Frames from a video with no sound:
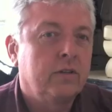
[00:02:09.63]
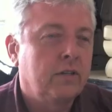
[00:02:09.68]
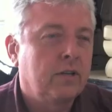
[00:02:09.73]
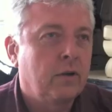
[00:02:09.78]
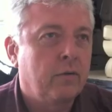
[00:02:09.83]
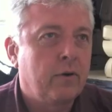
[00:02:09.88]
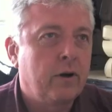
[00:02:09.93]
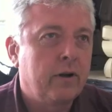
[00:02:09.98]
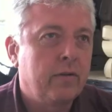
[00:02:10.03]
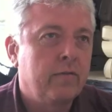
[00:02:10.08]
To
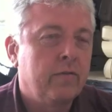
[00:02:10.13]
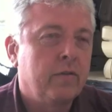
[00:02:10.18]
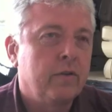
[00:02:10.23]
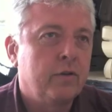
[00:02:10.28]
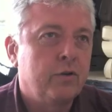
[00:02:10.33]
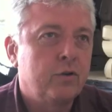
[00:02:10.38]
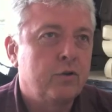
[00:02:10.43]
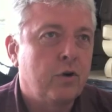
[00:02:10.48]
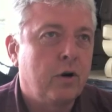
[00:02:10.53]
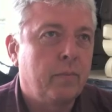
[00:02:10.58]
get ready for
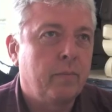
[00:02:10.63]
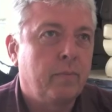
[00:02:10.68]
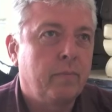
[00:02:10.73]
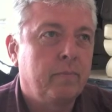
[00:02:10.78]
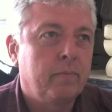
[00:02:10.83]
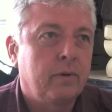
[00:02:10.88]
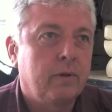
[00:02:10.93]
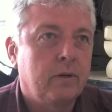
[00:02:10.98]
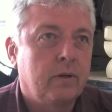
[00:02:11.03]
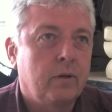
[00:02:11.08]
the trip,
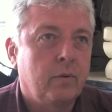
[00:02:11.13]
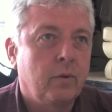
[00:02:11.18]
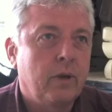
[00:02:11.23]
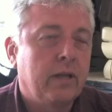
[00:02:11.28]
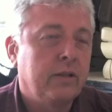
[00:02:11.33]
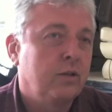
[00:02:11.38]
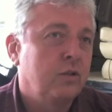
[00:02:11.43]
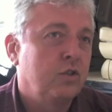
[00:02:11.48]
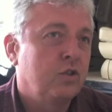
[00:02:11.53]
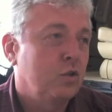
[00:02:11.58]
we
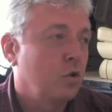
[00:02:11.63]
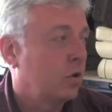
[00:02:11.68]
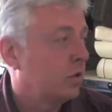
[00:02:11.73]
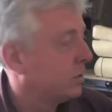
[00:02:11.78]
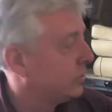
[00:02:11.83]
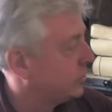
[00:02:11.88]
had to install